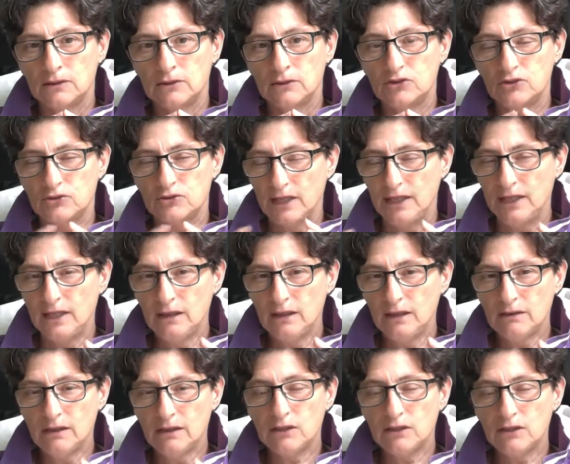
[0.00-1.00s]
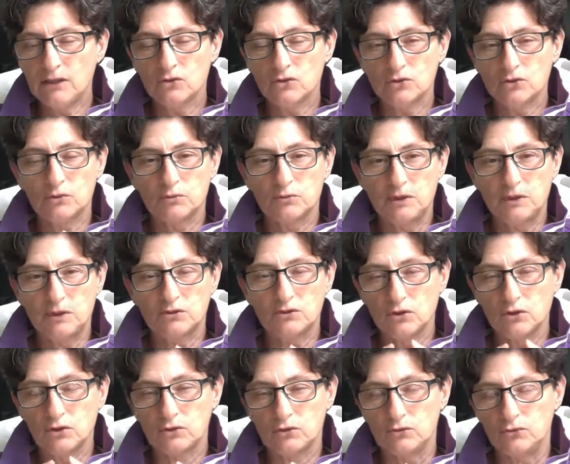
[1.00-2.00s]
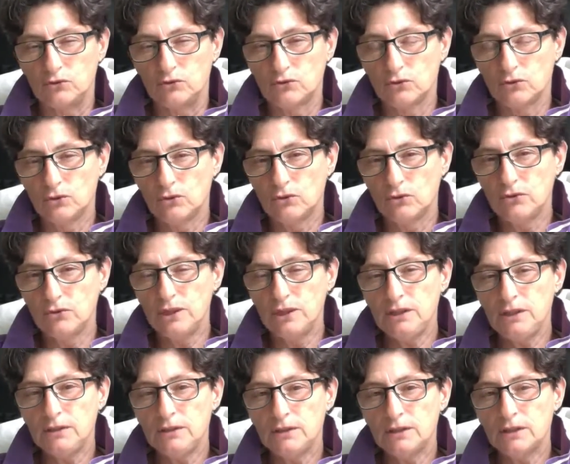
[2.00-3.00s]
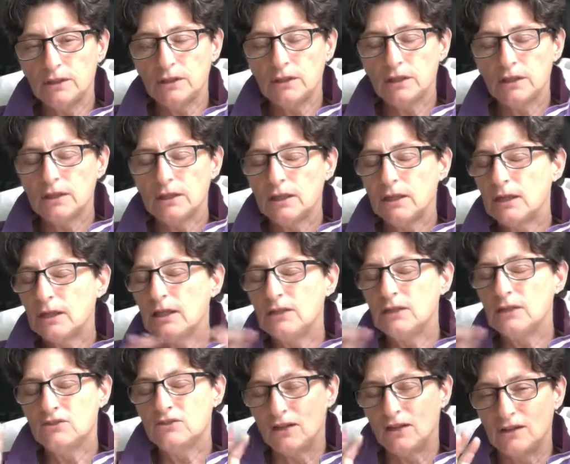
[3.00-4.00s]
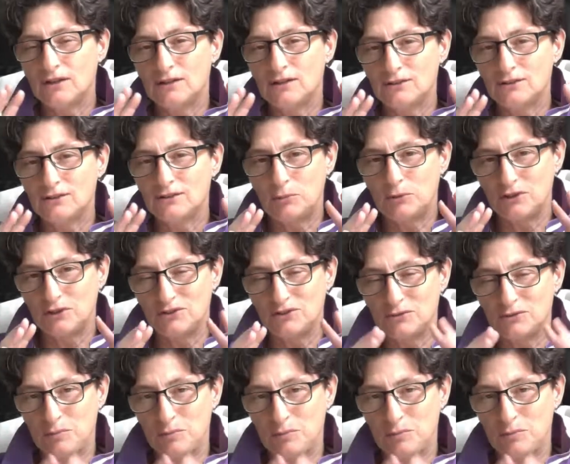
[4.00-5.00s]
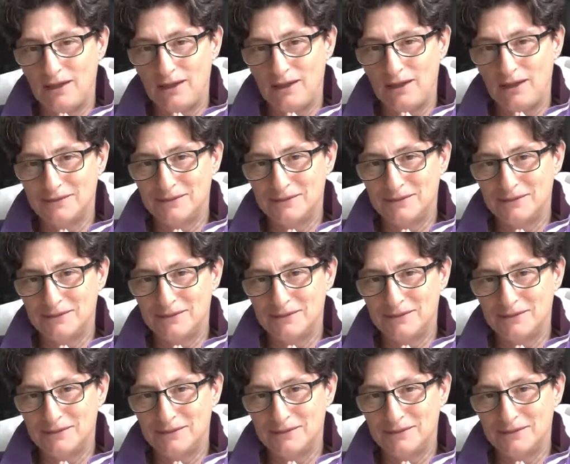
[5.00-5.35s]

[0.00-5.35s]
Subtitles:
trailer and I saw it was based on a true story, and I decided to press play,